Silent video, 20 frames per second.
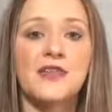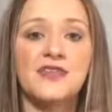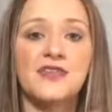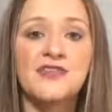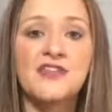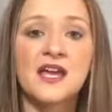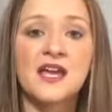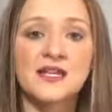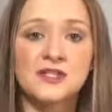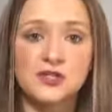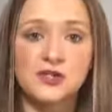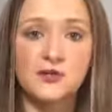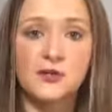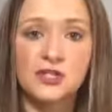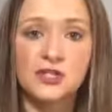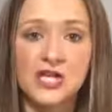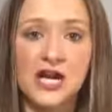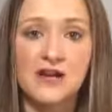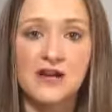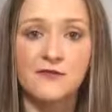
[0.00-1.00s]
thing to
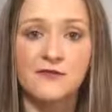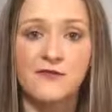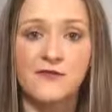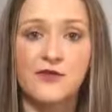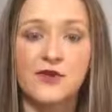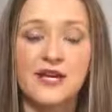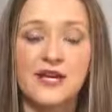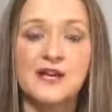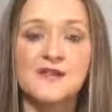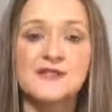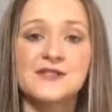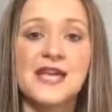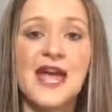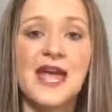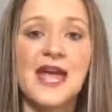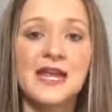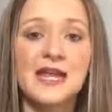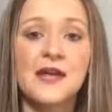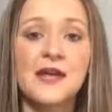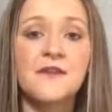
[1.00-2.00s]
watch out for here is
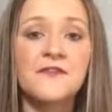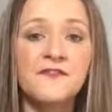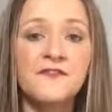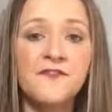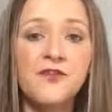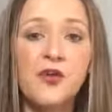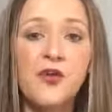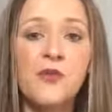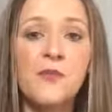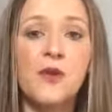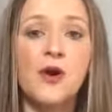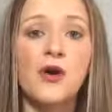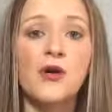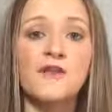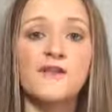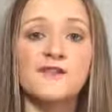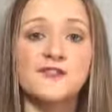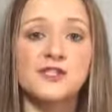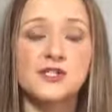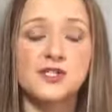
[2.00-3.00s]
any form
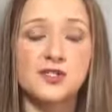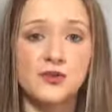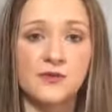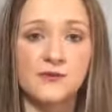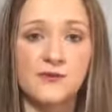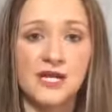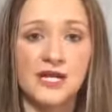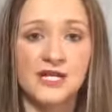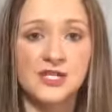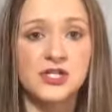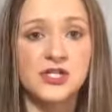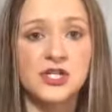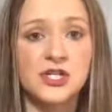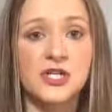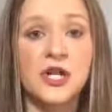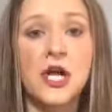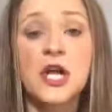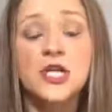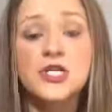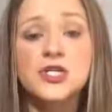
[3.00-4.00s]
of
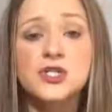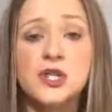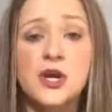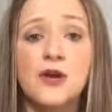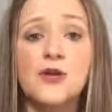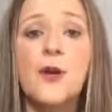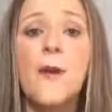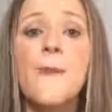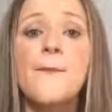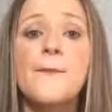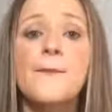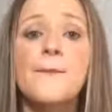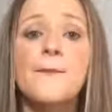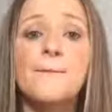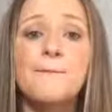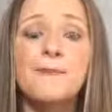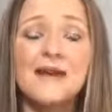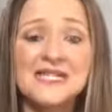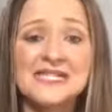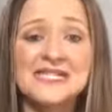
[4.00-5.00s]
discrimination. So
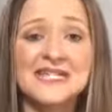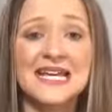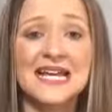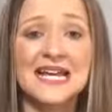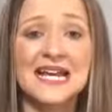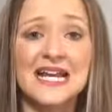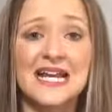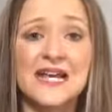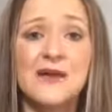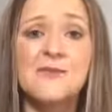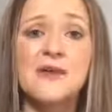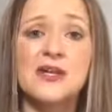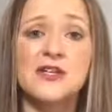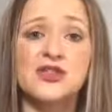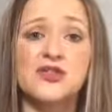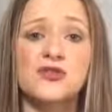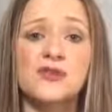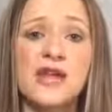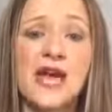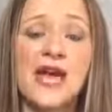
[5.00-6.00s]
basically, make
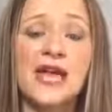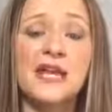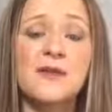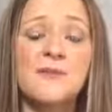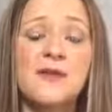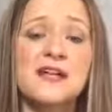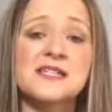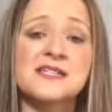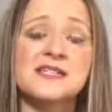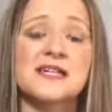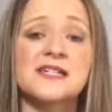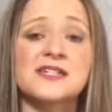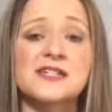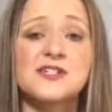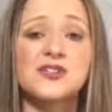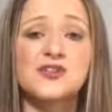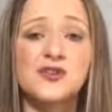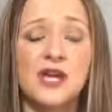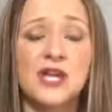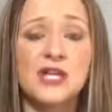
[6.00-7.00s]
sure that any
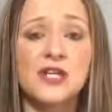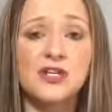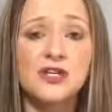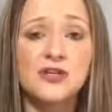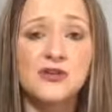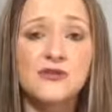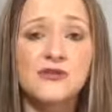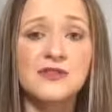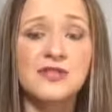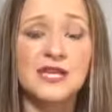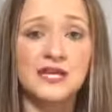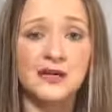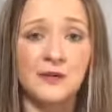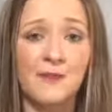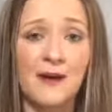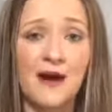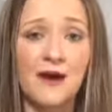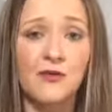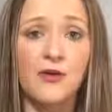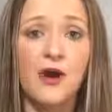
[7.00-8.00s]
personality trait you think
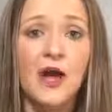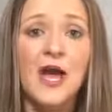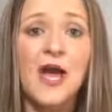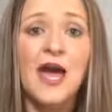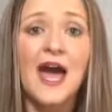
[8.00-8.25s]
about